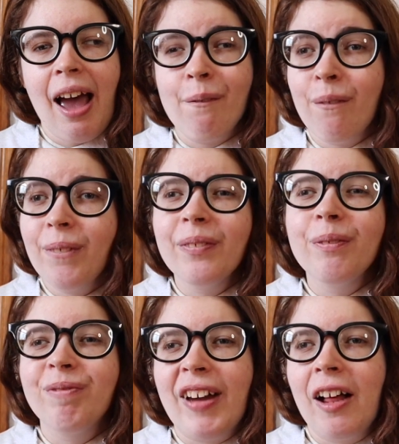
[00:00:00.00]
I
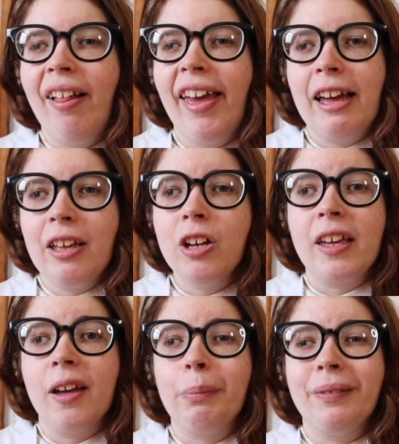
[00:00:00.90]
felt like I
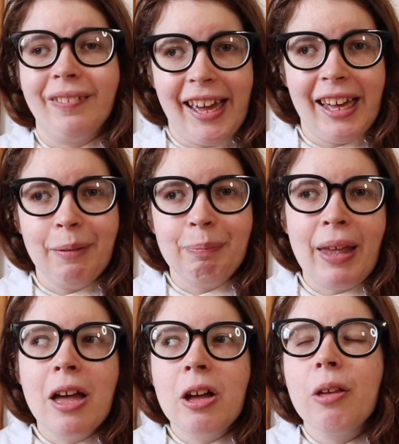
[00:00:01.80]
couldn't play
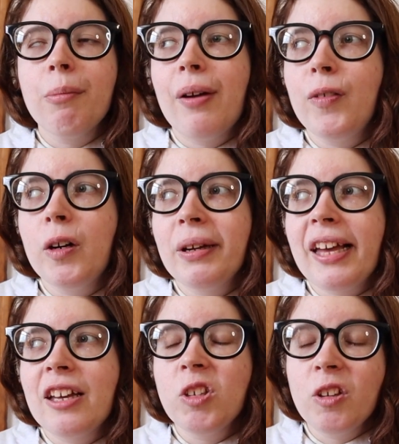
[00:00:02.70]
to my full
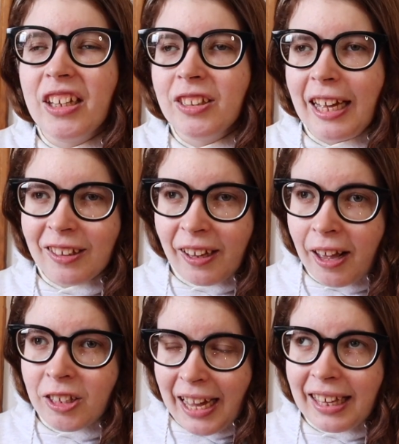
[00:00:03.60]
potential. The second
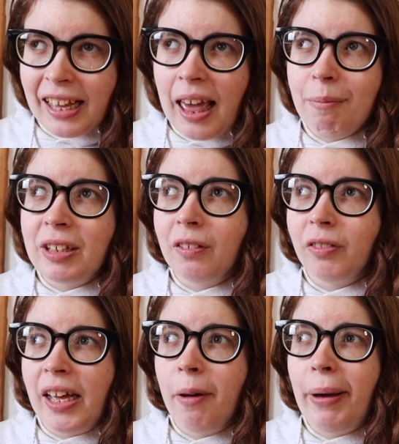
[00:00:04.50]
second game was a
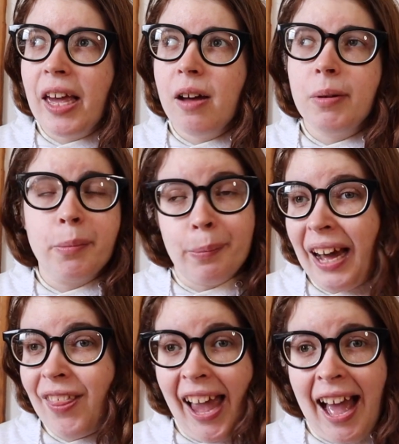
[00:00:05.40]
layer better, but
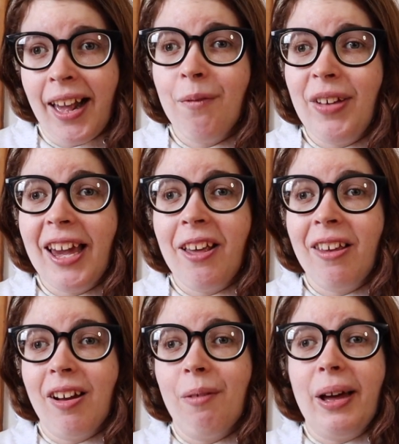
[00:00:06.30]
by the end of it,
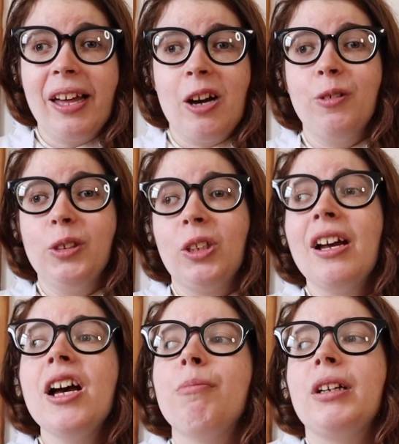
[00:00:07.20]
you know, my coach
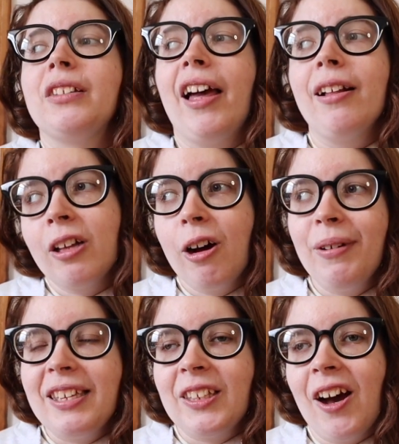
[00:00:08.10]
was like,
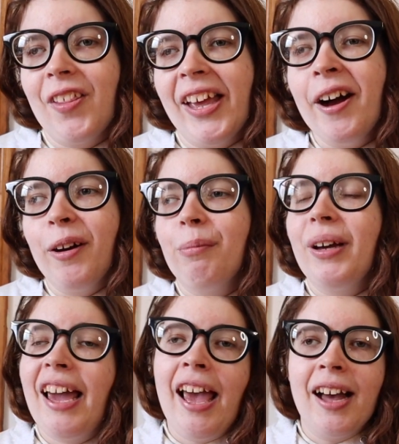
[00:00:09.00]
go easy on them.
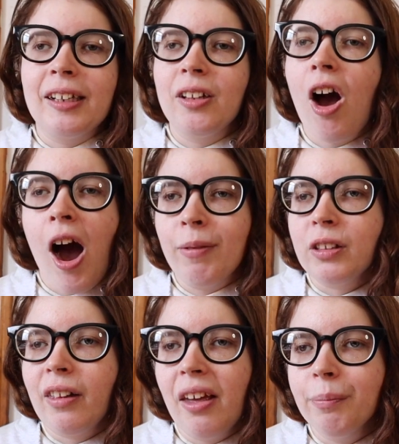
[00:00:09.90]
And
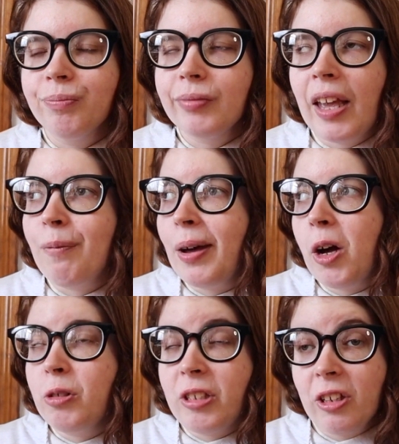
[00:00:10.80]
obviously, if my
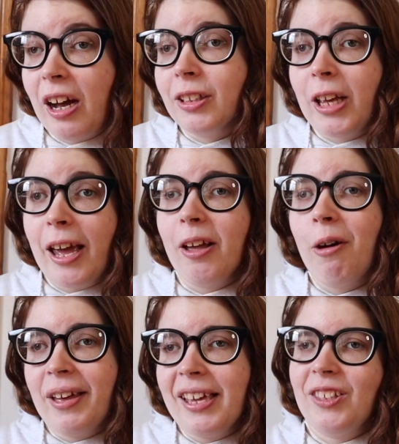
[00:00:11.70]
coach is gonna say
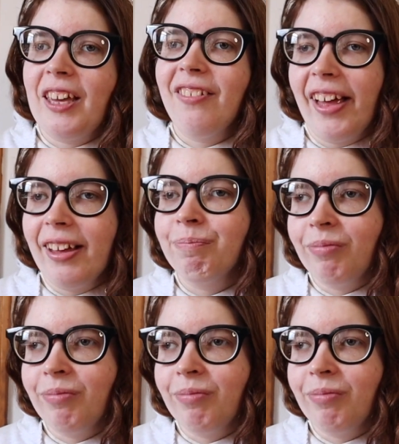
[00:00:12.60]
go easy, like,